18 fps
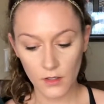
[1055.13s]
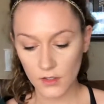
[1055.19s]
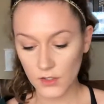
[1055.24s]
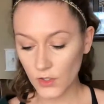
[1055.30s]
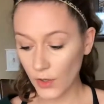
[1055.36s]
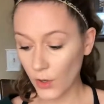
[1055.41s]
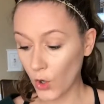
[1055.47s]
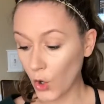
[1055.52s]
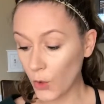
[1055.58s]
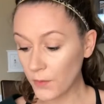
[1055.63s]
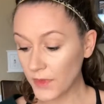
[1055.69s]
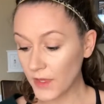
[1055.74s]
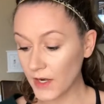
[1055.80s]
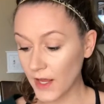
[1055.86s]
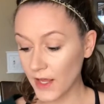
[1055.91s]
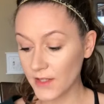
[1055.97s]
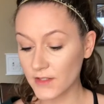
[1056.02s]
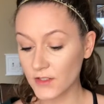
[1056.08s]
So I hope
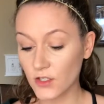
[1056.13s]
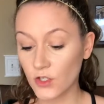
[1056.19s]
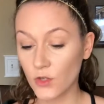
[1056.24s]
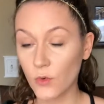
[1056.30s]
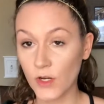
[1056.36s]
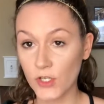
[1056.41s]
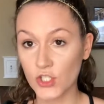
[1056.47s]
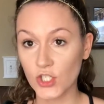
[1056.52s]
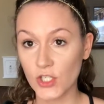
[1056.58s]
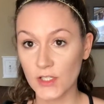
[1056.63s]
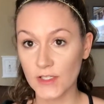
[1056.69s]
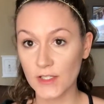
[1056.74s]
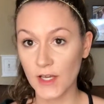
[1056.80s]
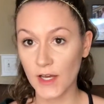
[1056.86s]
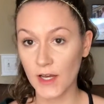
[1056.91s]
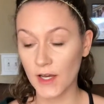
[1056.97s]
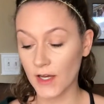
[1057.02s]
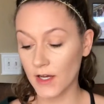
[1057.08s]
that answered questions
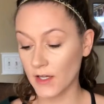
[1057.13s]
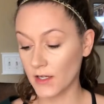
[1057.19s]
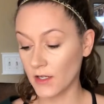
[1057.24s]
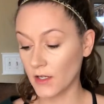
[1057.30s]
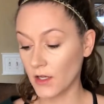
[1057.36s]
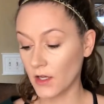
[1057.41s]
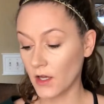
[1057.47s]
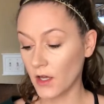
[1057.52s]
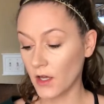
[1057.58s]
on